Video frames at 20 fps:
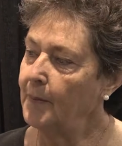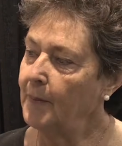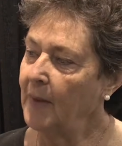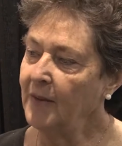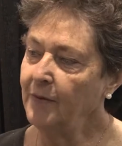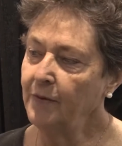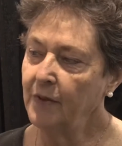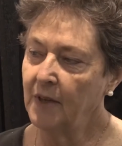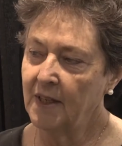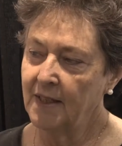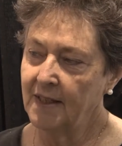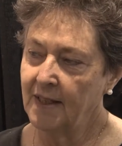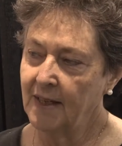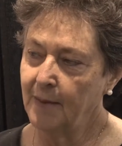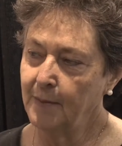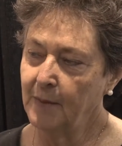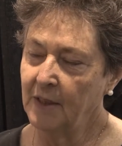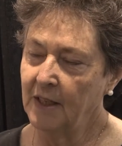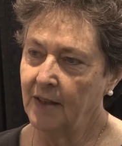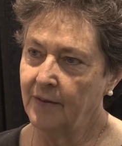My friend
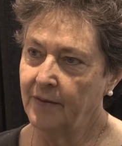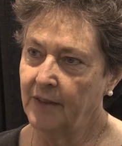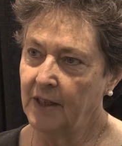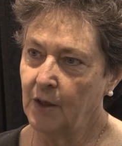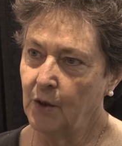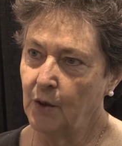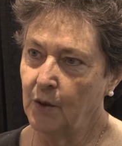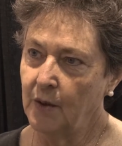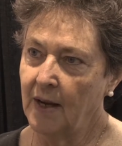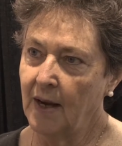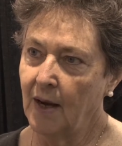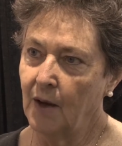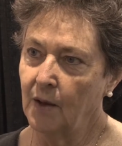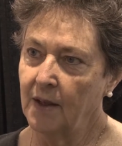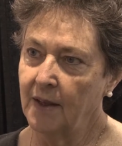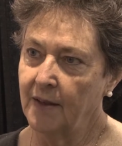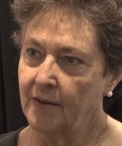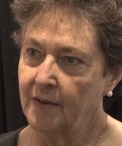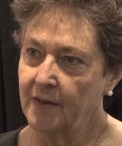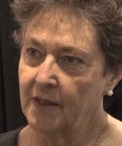Deb Levy, who now
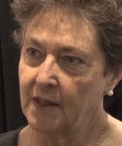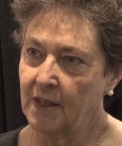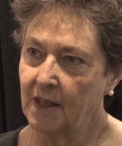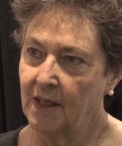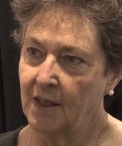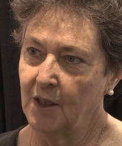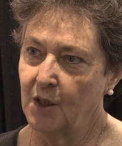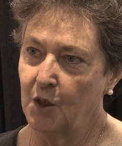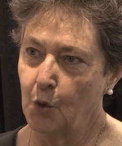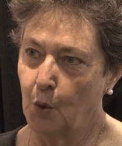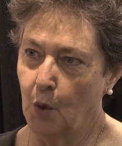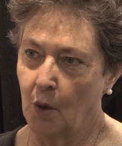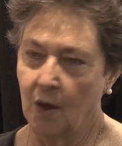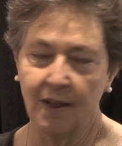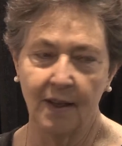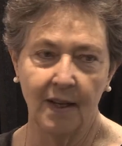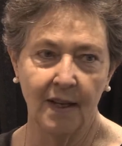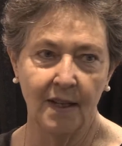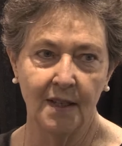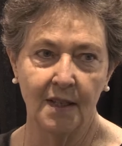lives in New
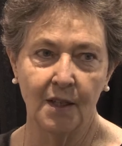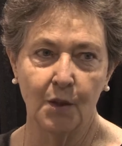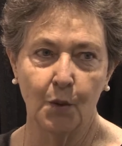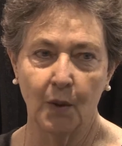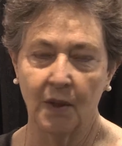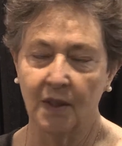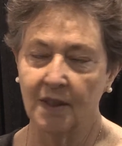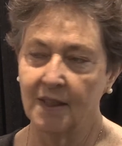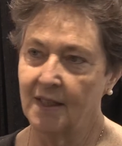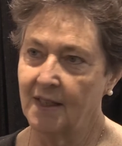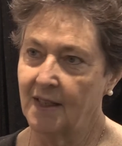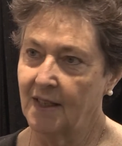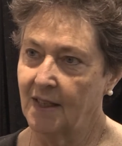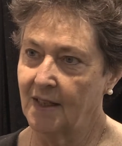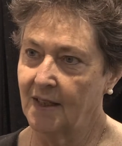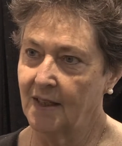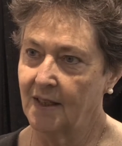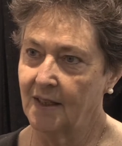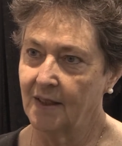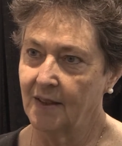Orleans, quilted it
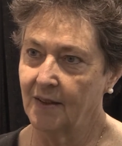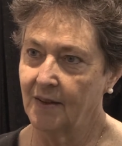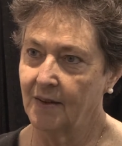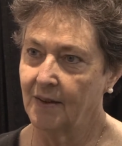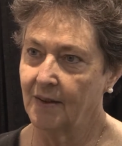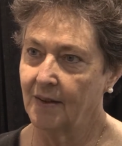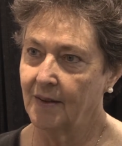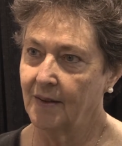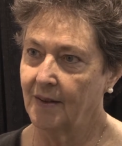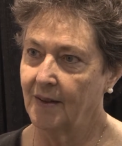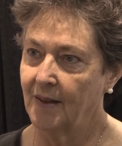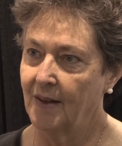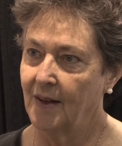okay. Okay.